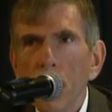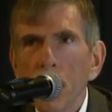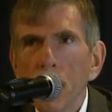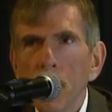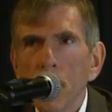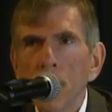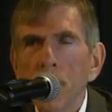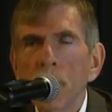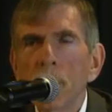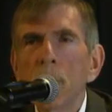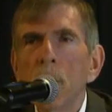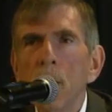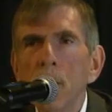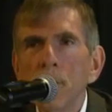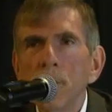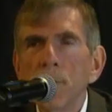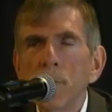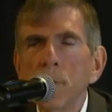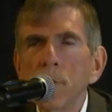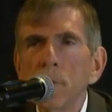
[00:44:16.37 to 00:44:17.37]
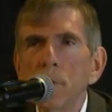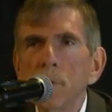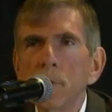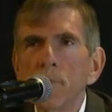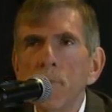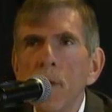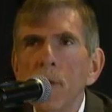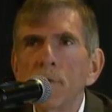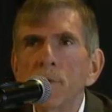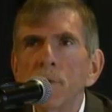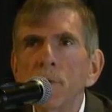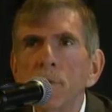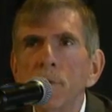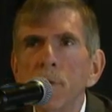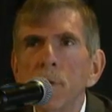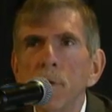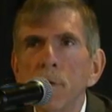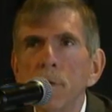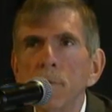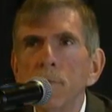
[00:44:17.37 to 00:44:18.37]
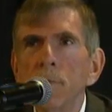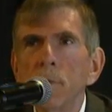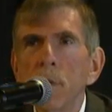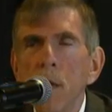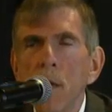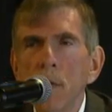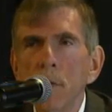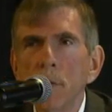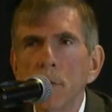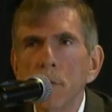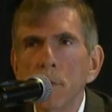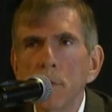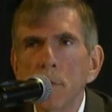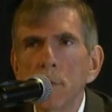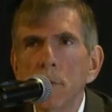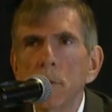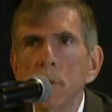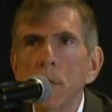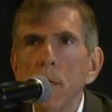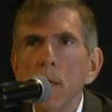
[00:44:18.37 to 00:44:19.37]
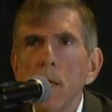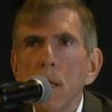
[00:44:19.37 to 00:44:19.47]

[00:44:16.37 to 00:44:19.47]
limitations, special circumstances,